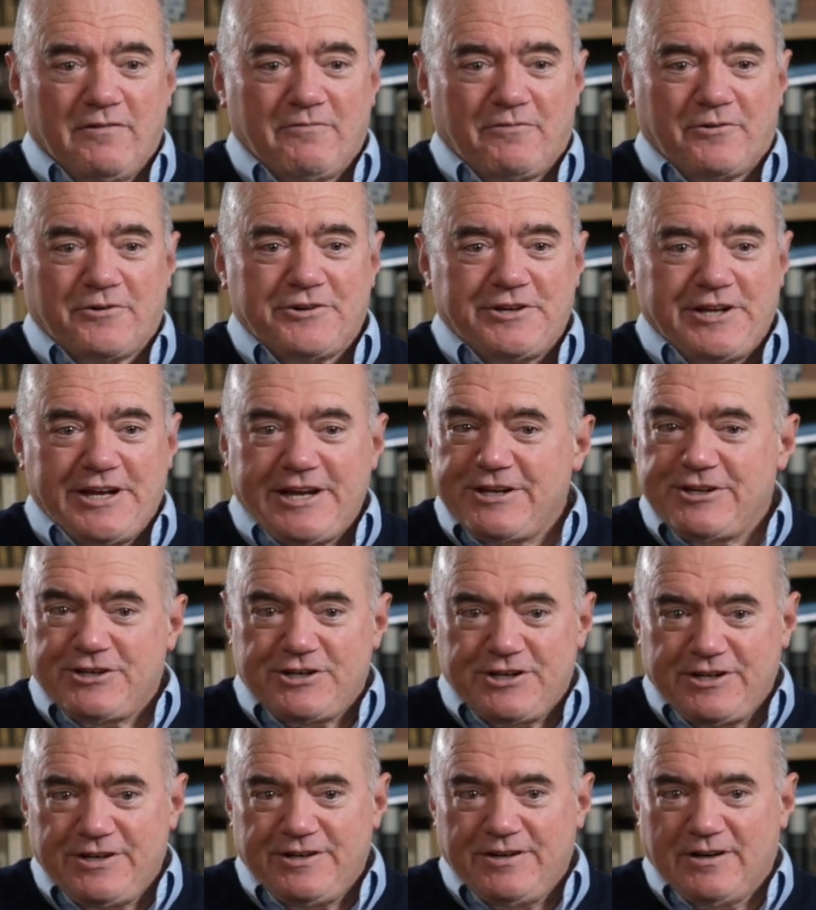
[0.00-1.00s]
for
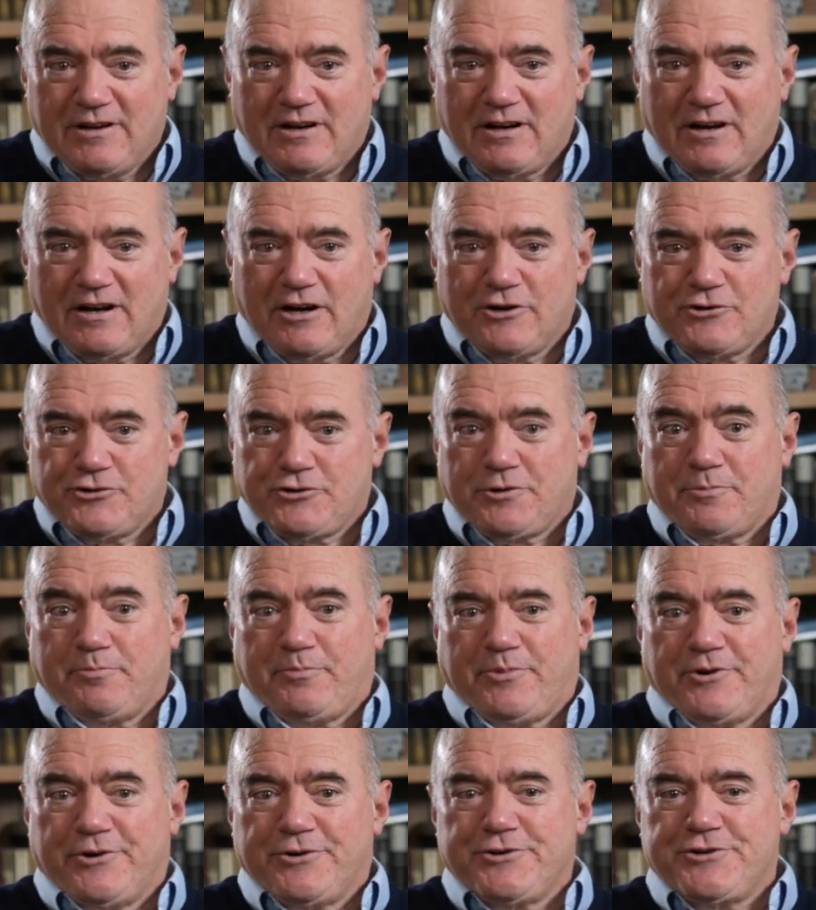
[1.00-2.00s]
Teaching
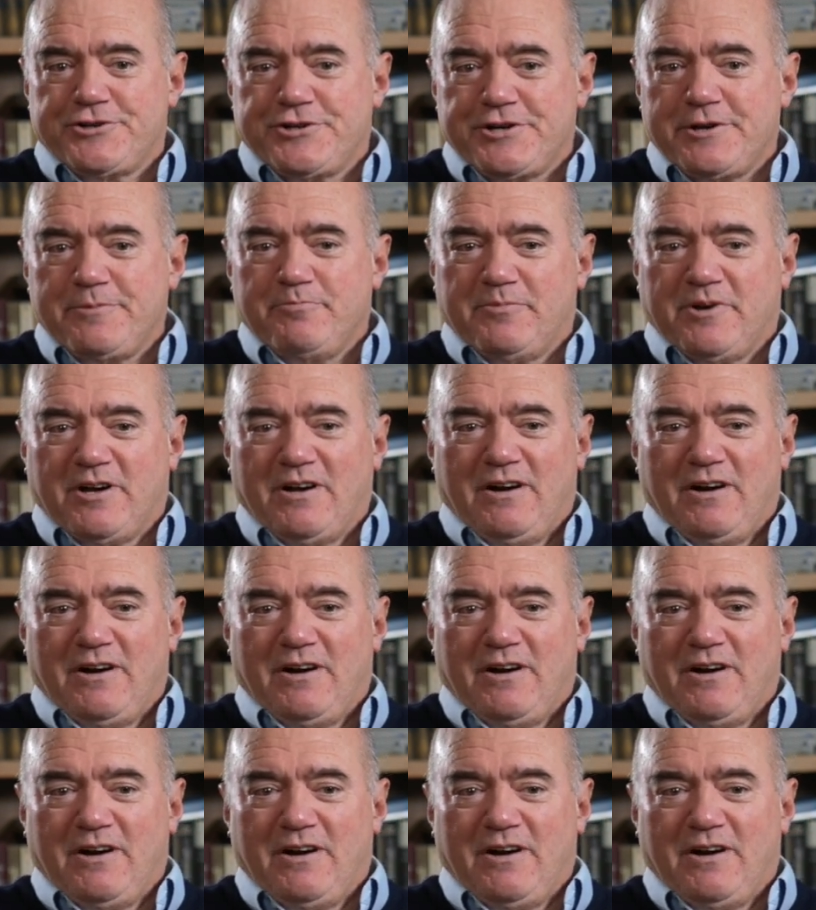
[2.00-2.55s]
Entrepreneurship,